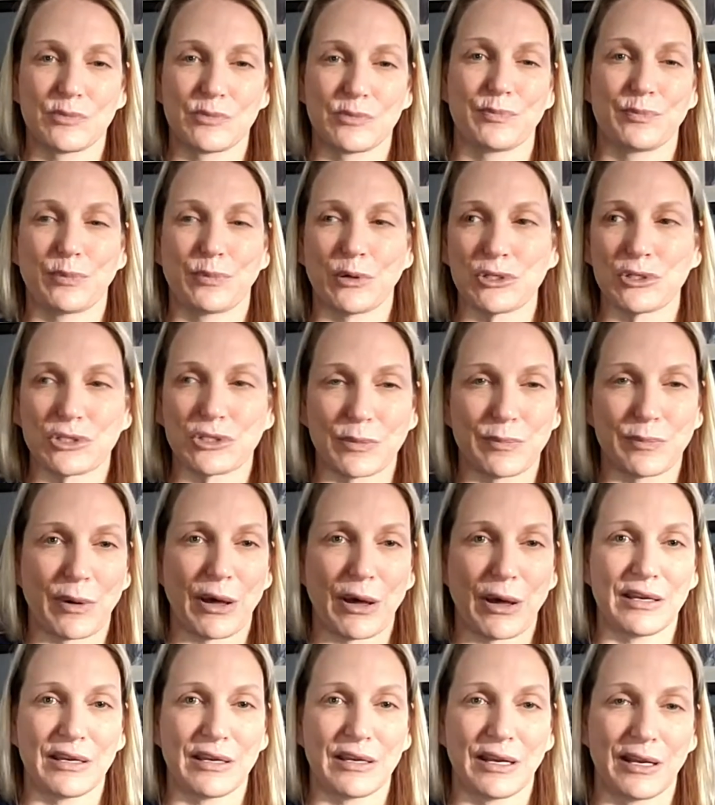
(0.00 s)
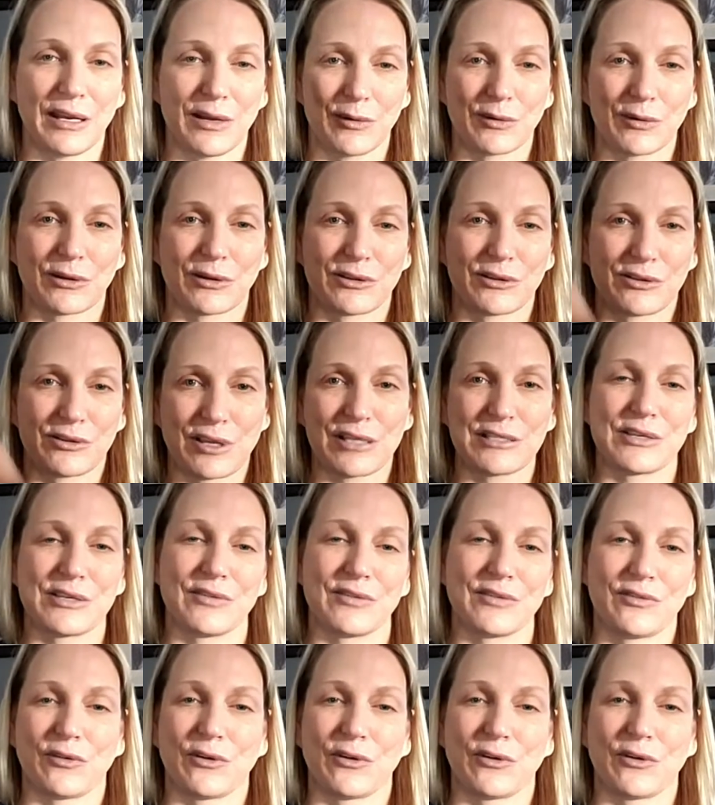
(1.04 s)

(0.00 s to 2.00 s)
Push the button and it does it for you.